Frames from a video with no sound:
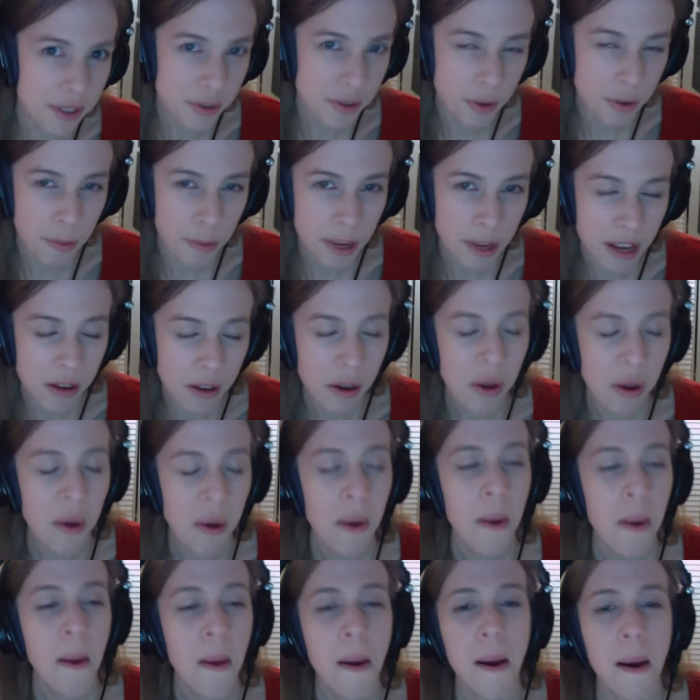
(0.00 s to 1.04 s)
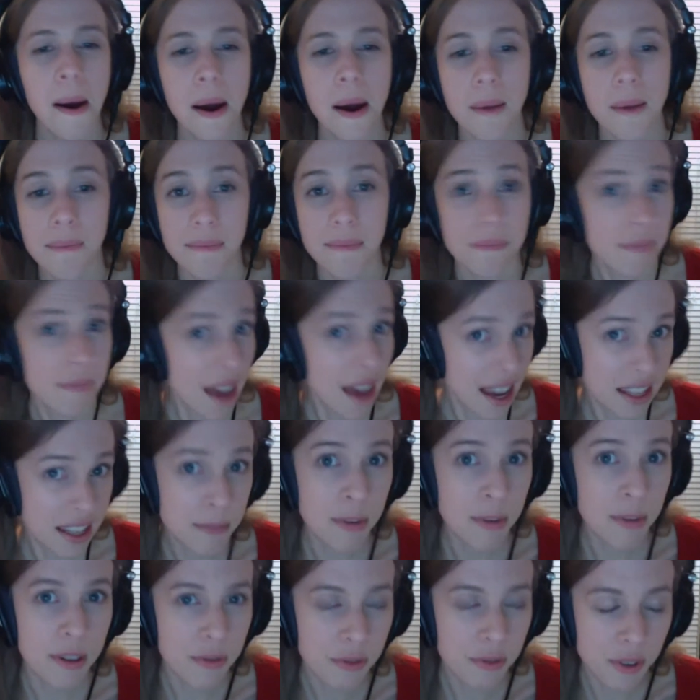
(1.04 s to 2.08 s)
for me. Um, has
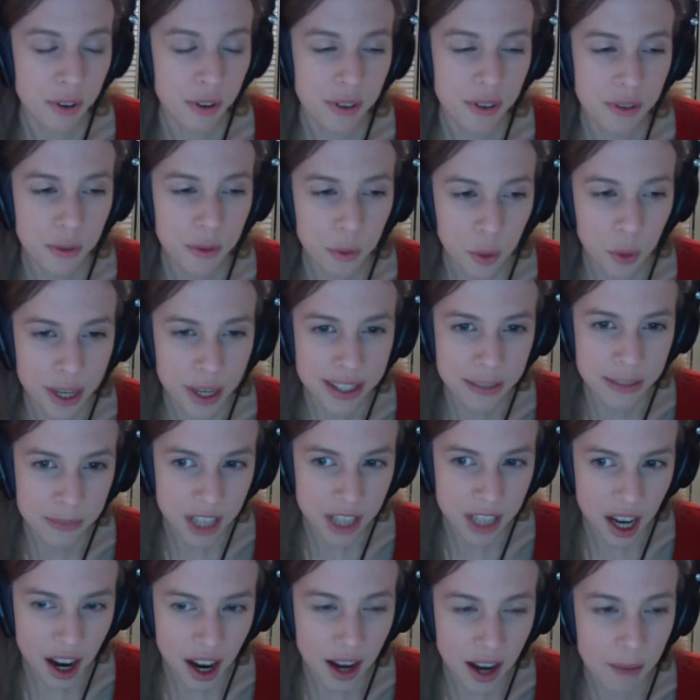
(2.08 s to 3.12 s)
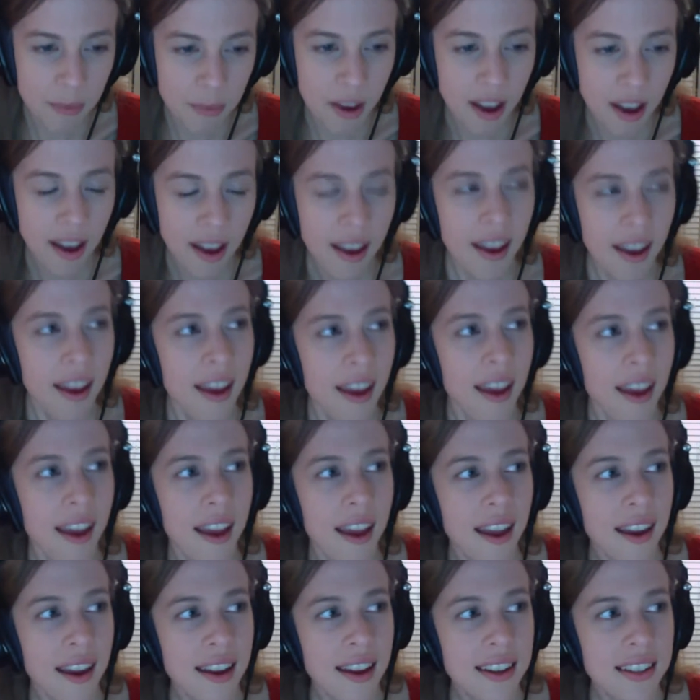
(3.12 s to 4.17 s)
been for quite some time,
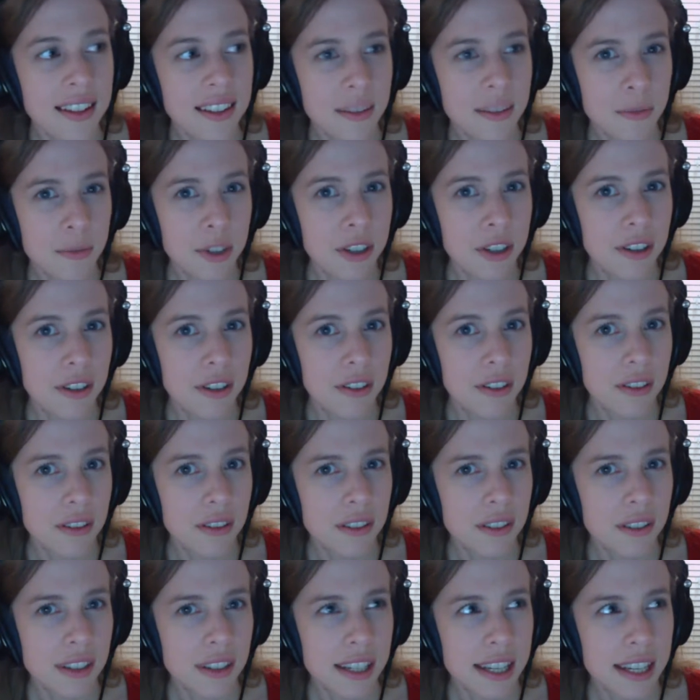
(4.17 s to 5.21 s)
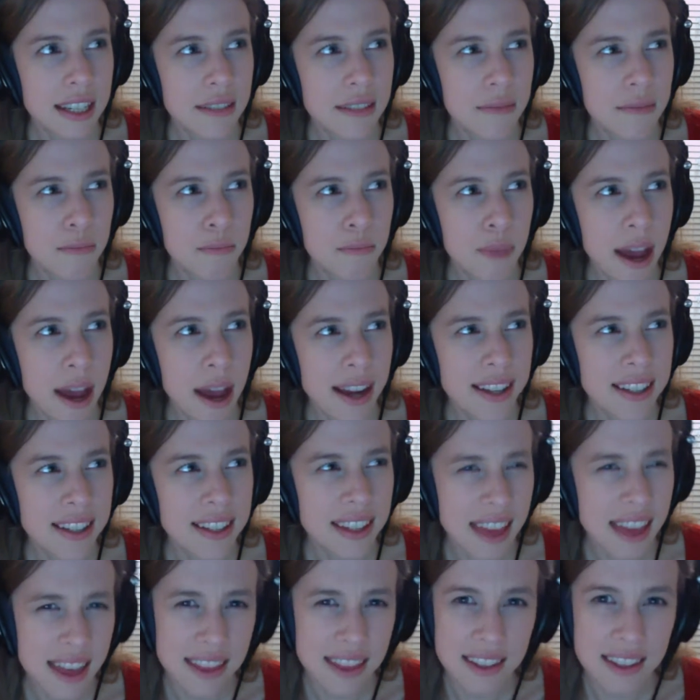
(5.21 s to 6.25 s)
and I'm gonna get back into
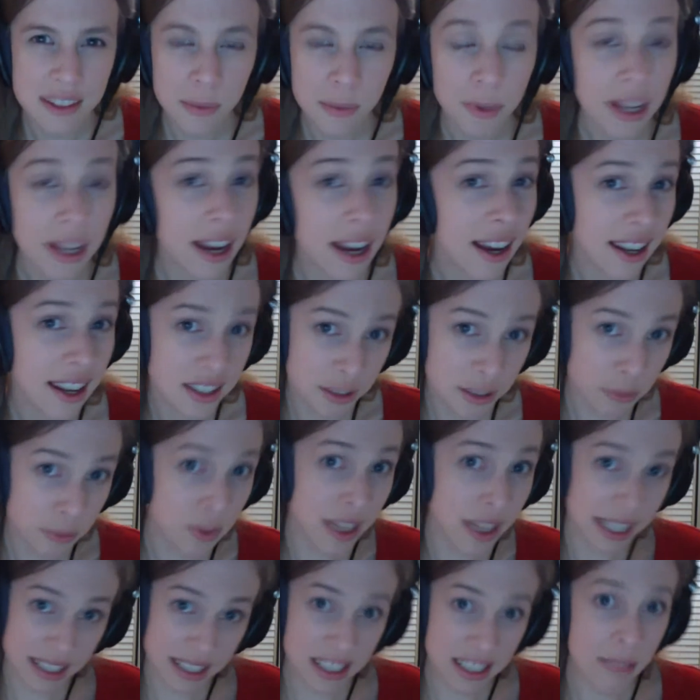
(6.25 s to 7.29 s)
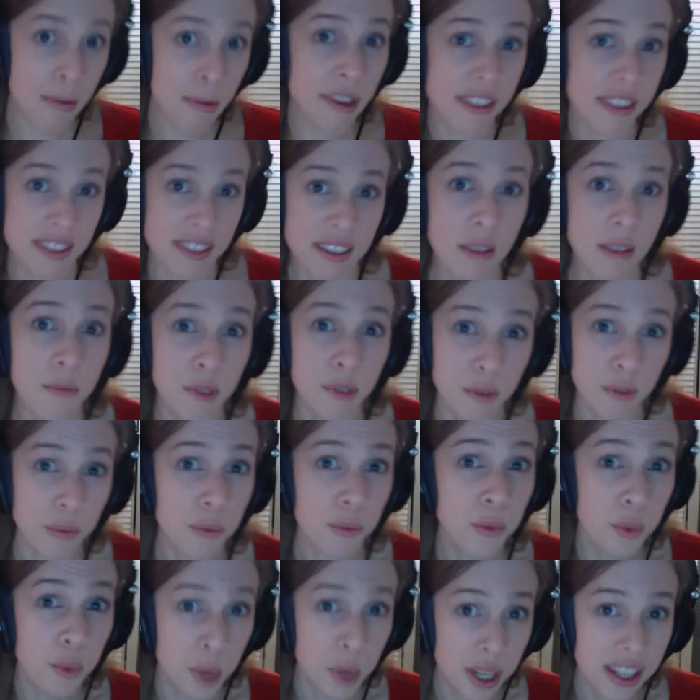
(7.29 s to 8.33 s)
that this week. I actually would like to spend the summer
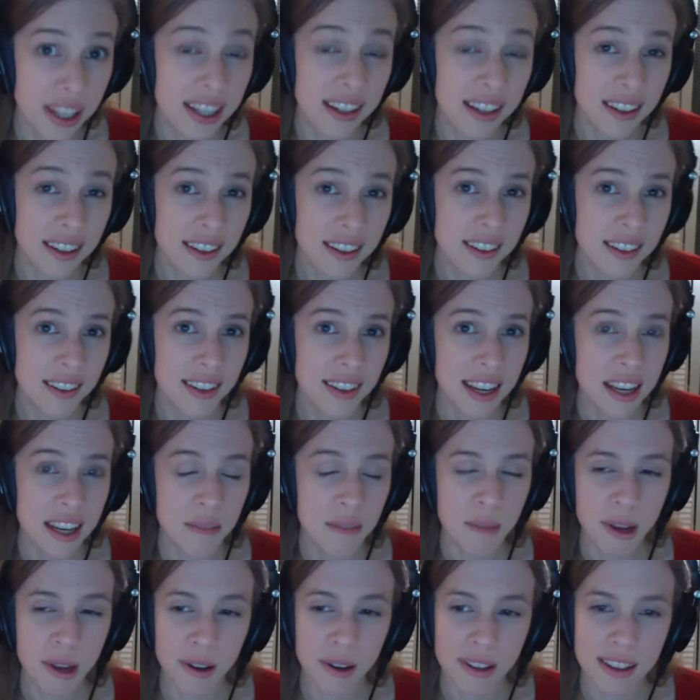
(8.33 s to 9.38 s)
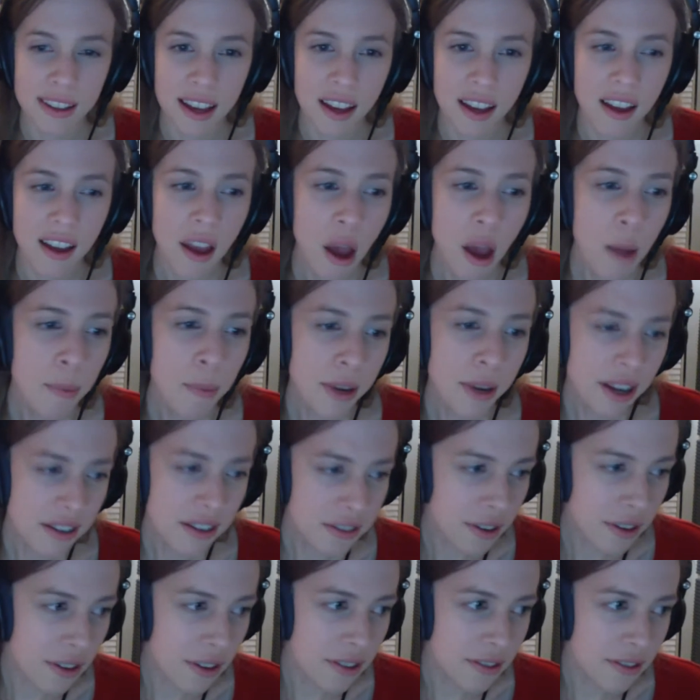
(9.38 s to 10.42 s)
really getting better at that. But I
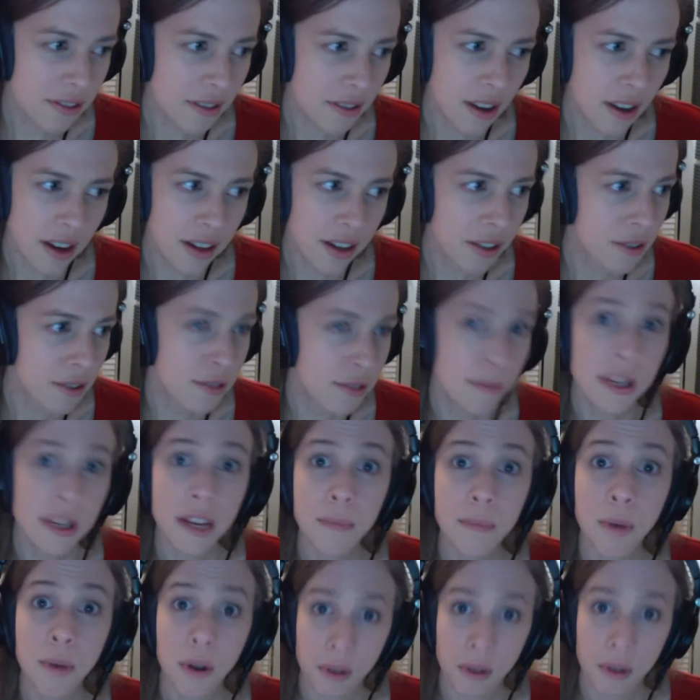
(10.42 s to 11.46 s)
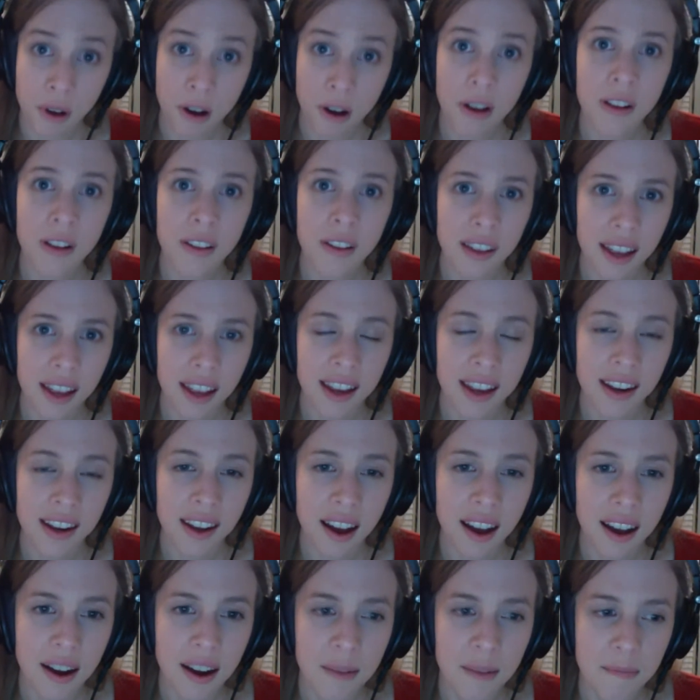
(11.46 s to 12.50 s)
also uh, use MIDI protocol, and
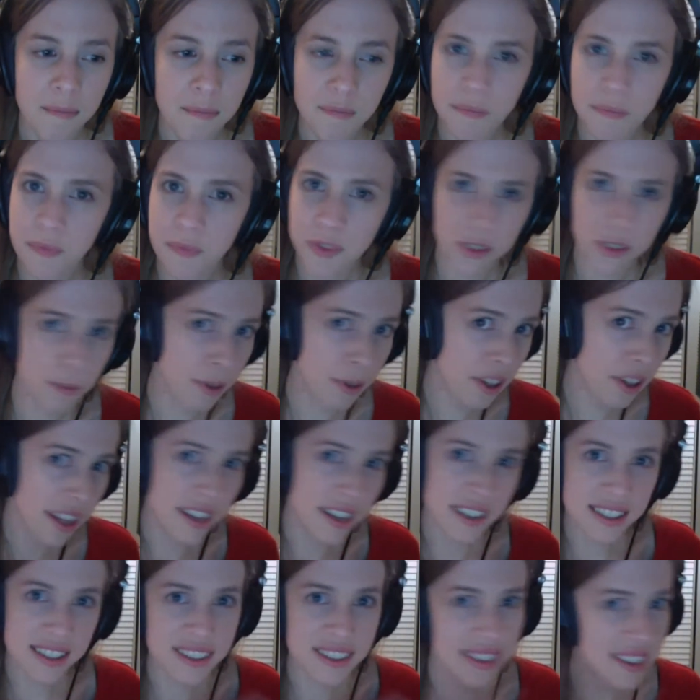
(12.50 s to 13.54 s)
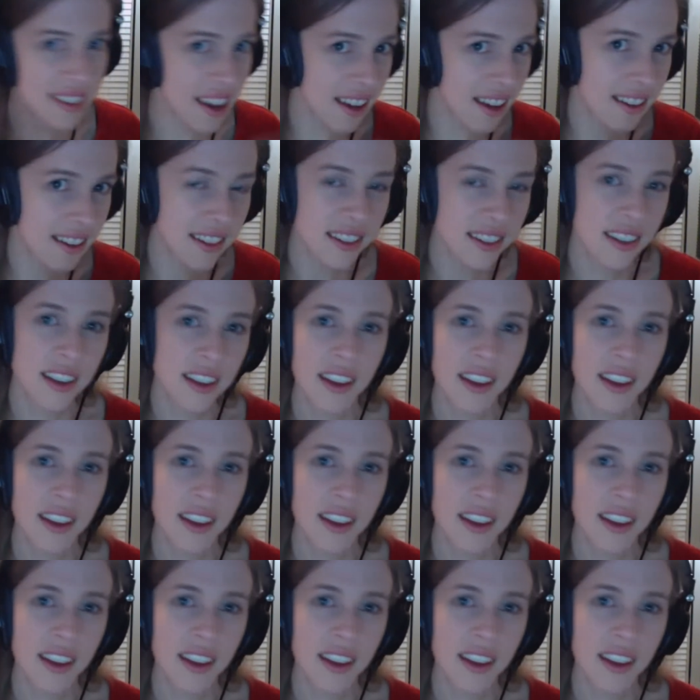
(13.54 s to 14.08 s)
um, SuperCollider can send